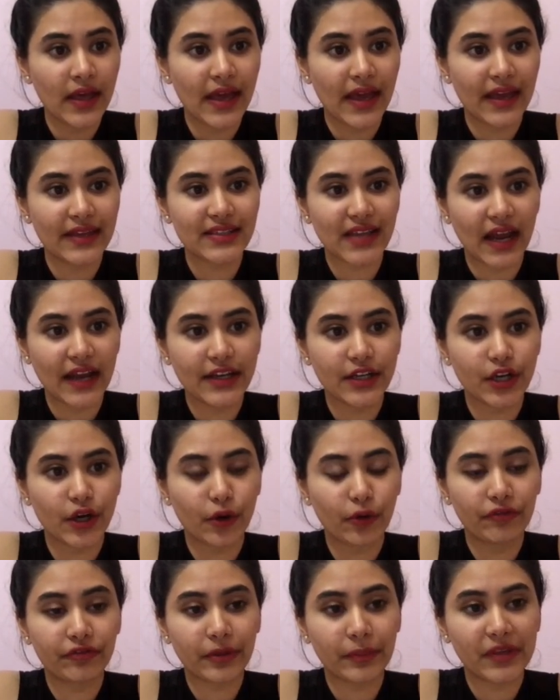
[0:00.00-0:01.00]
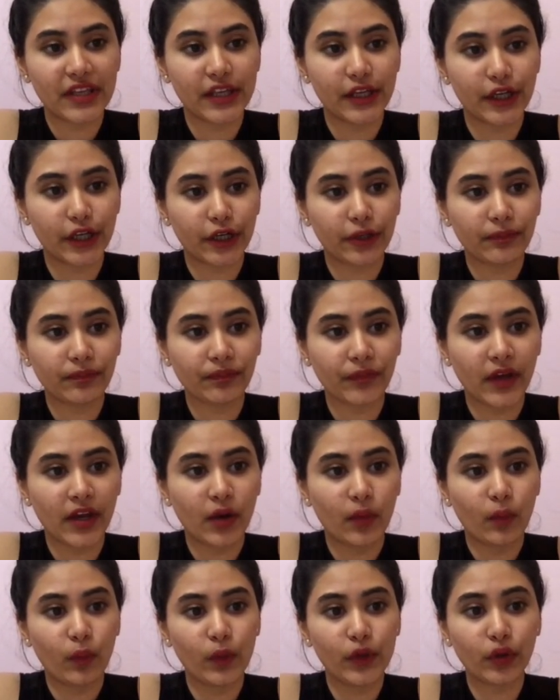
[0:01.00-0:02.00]
And I know from here,
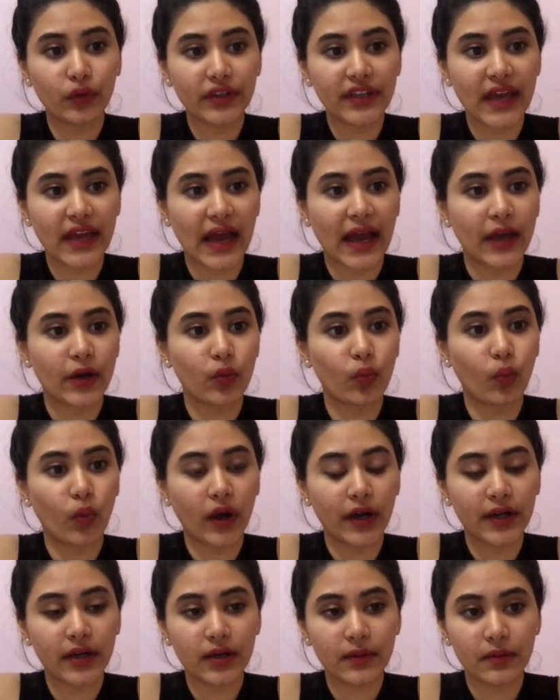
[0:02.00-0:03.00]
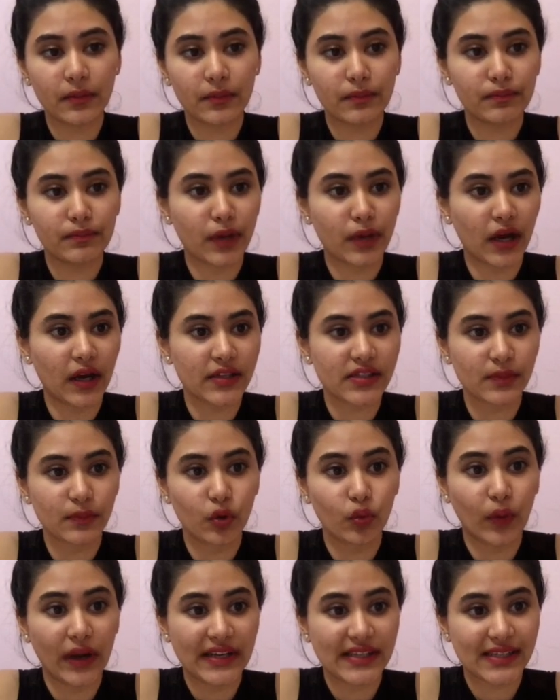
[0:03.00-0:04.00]
we only had one possible
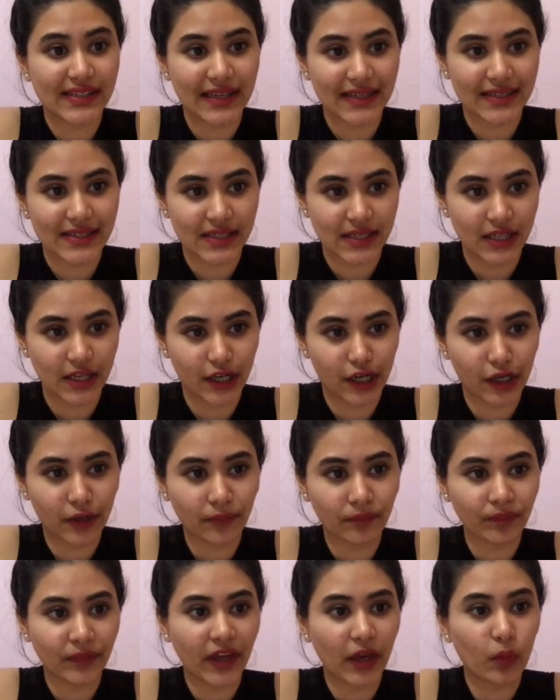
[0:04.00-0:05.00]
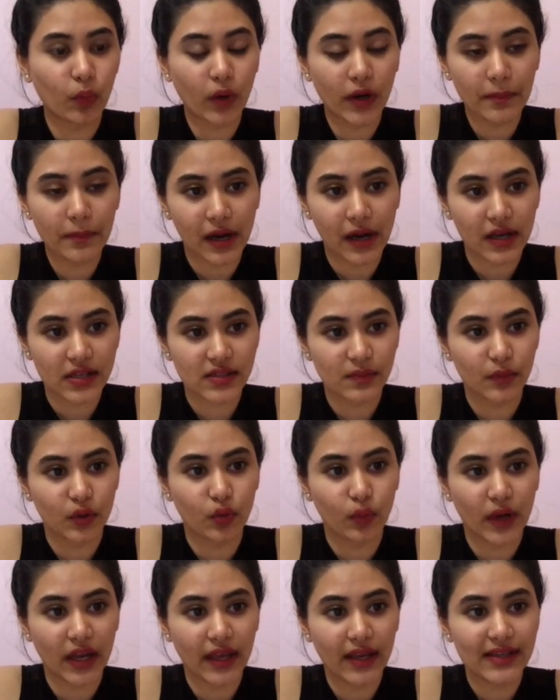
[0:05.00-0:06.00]
way to get to here and one possible
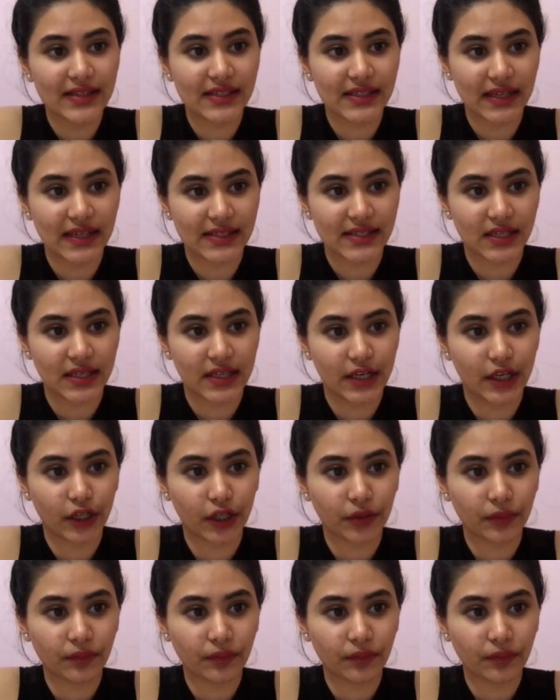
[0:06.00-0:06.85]
way to get to here.